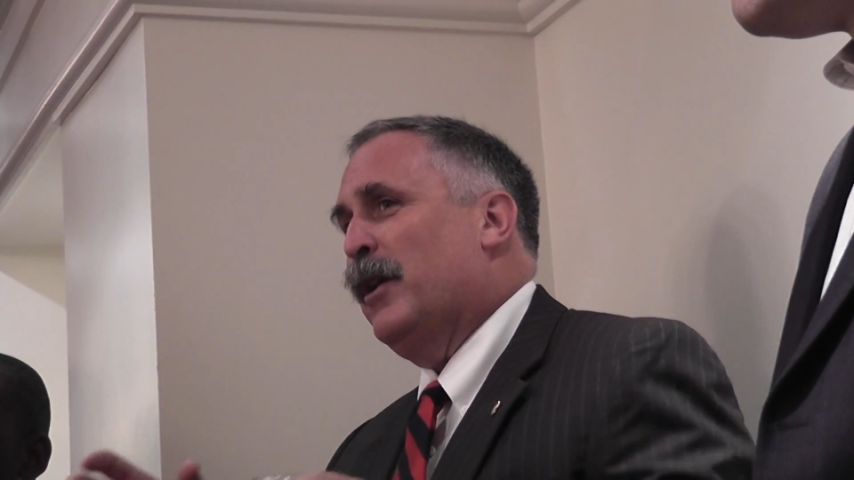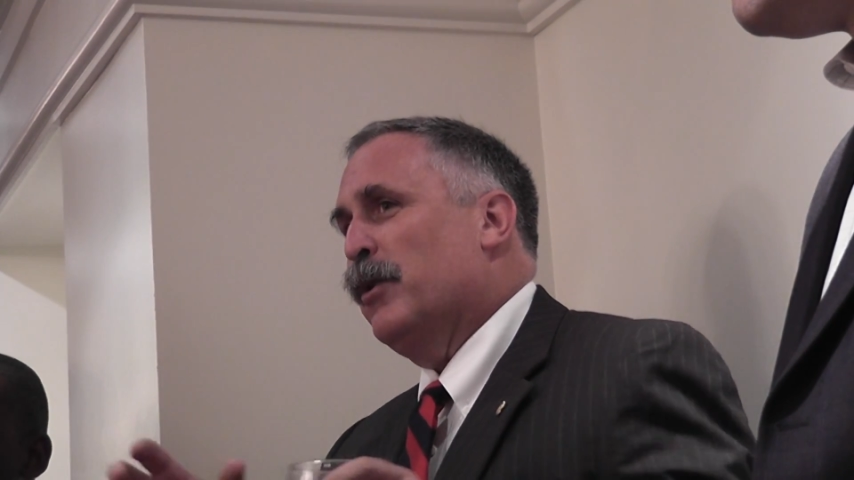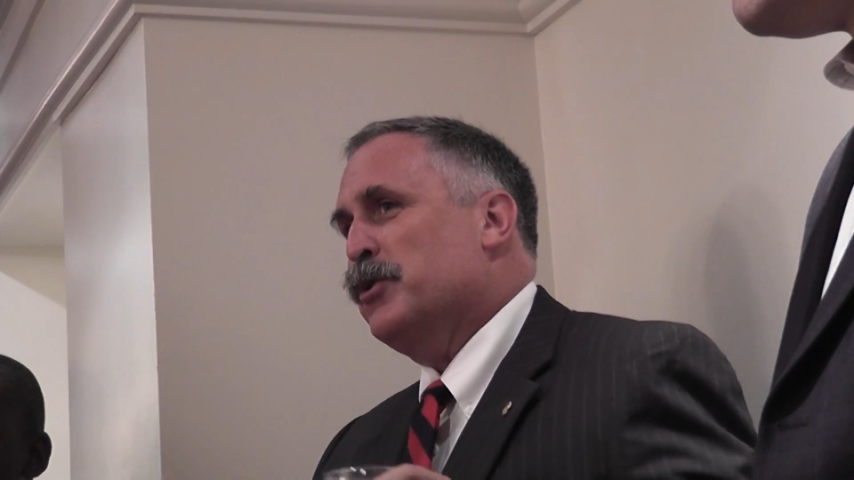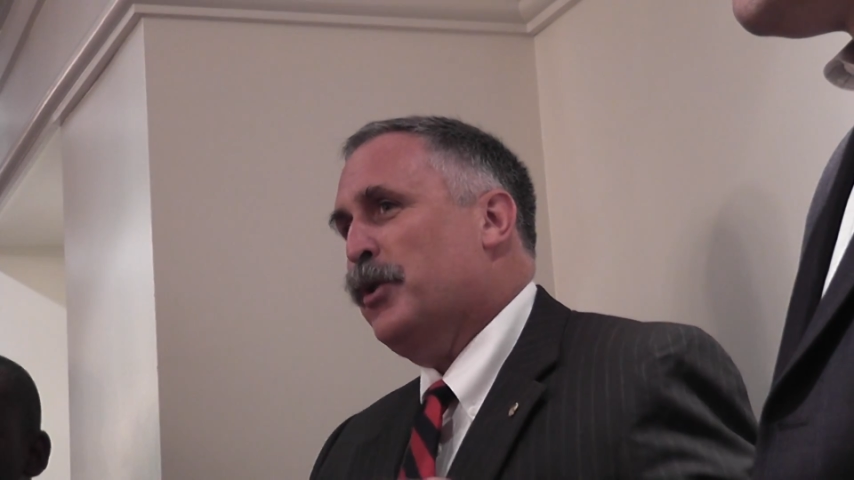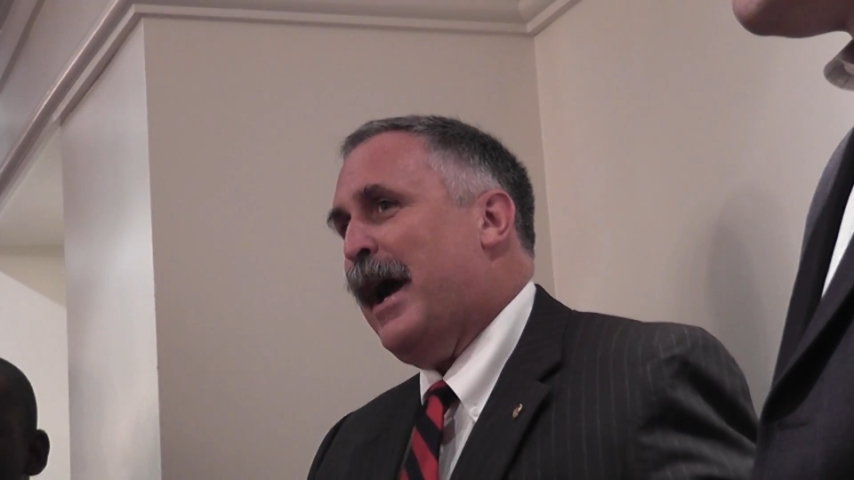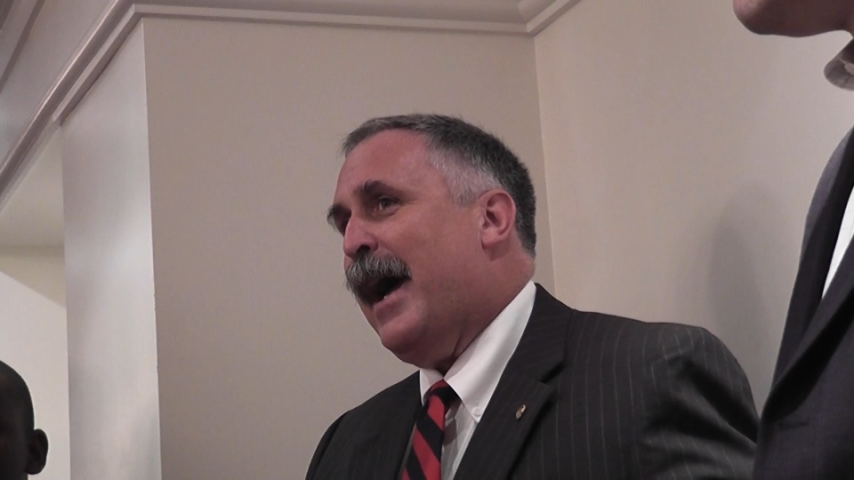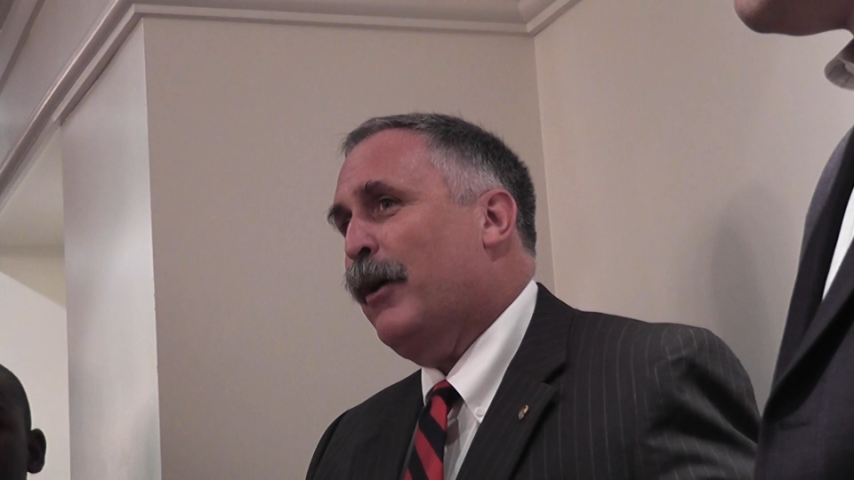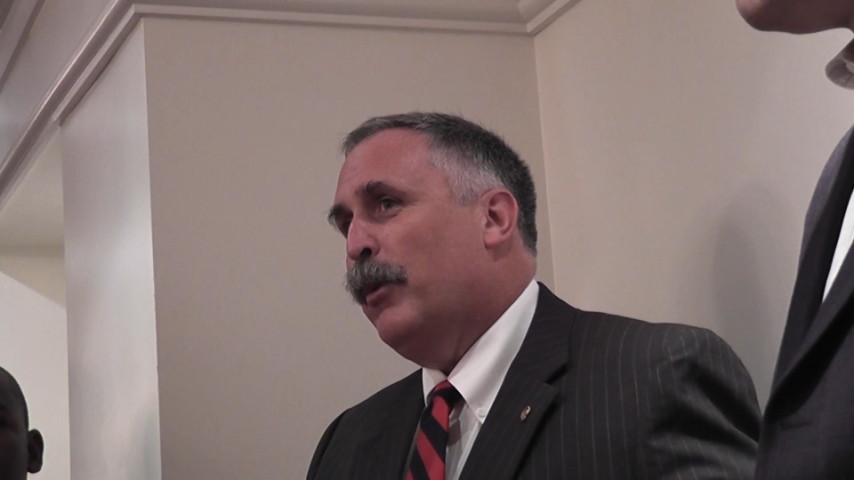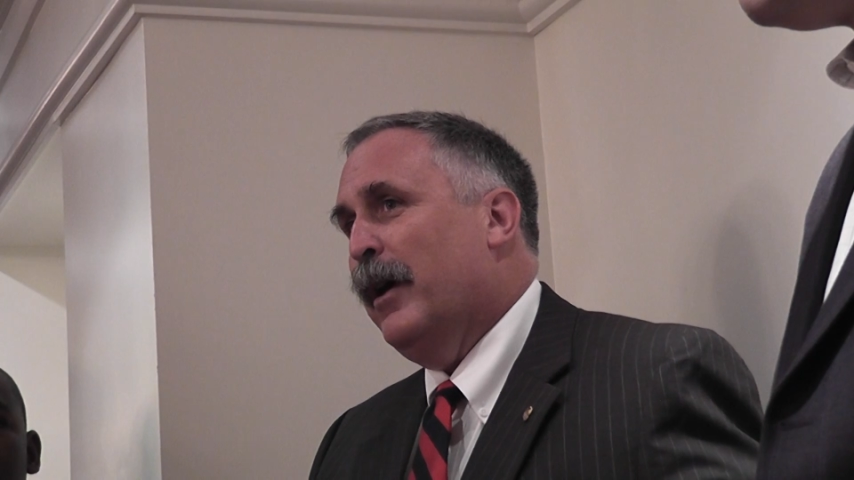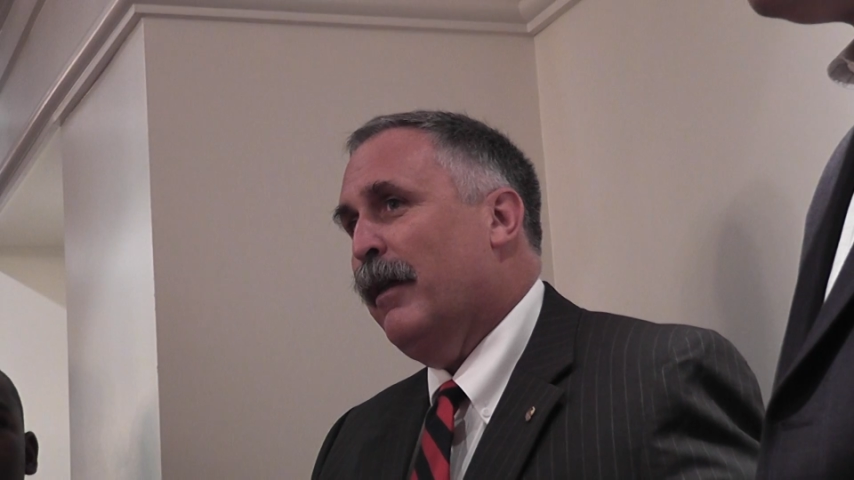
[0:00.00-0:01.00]
don't
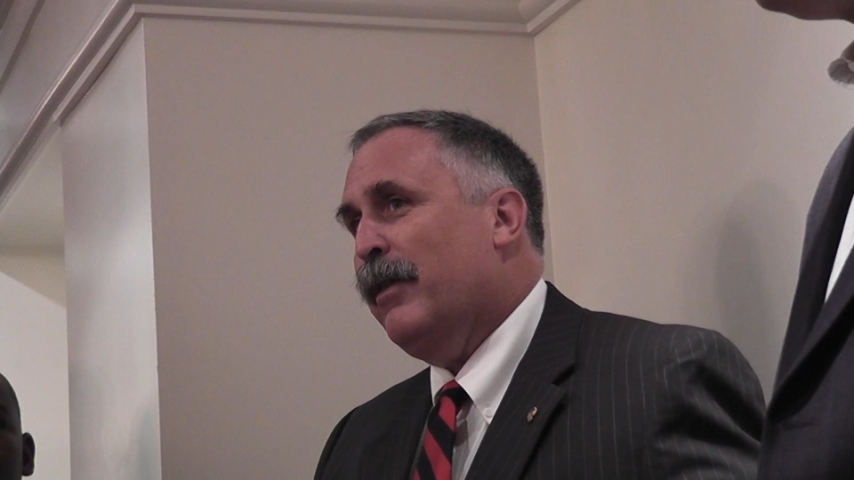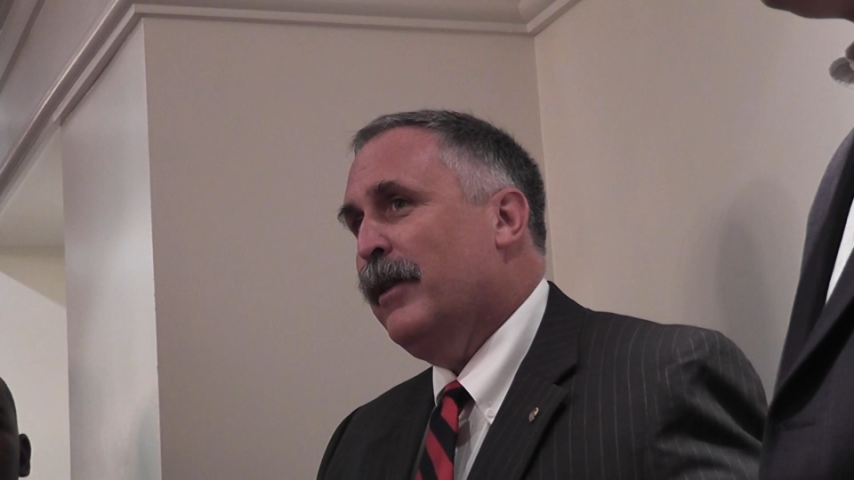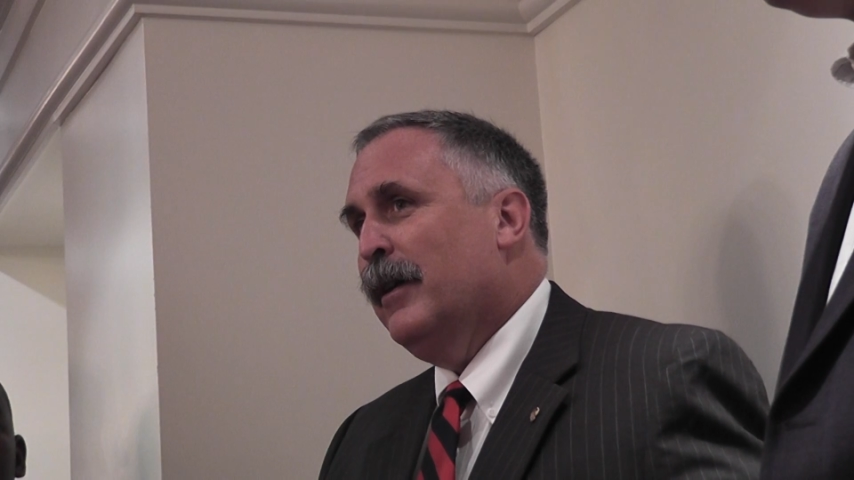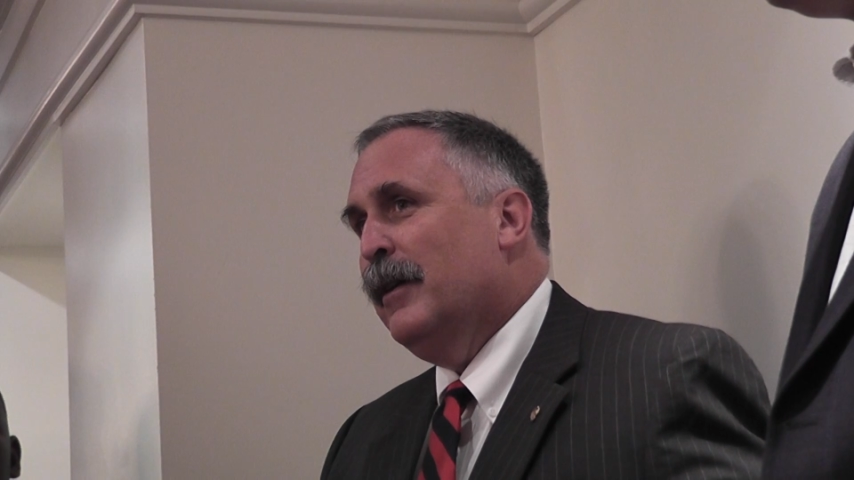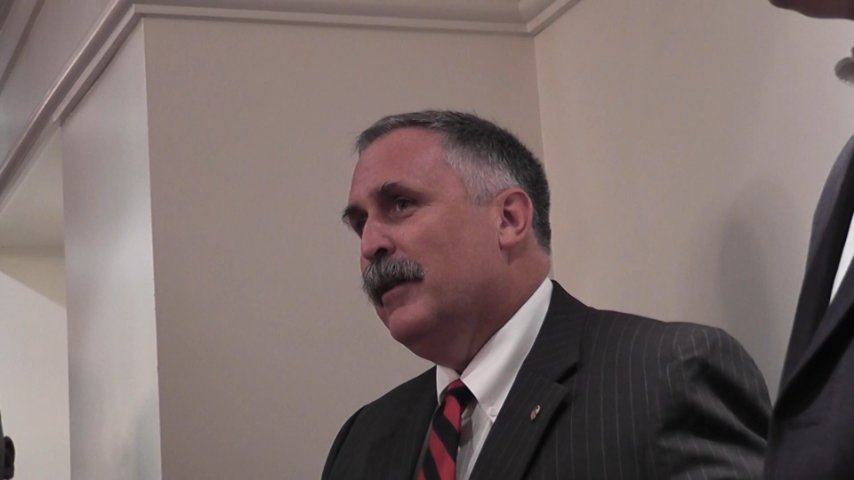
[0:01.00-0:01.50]
track with